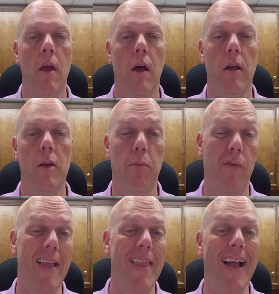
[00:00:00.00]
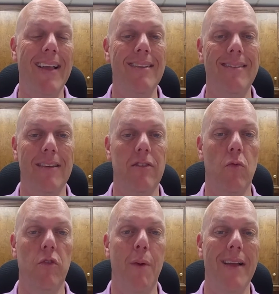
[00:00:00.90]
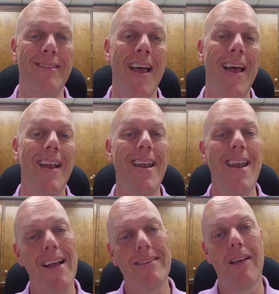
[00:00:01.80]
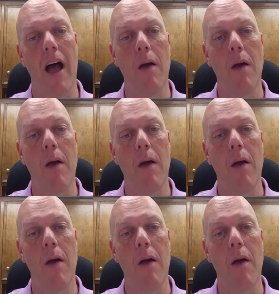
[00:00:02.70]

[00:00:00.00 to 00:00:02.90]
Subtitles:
to provide that consistent response. Next time,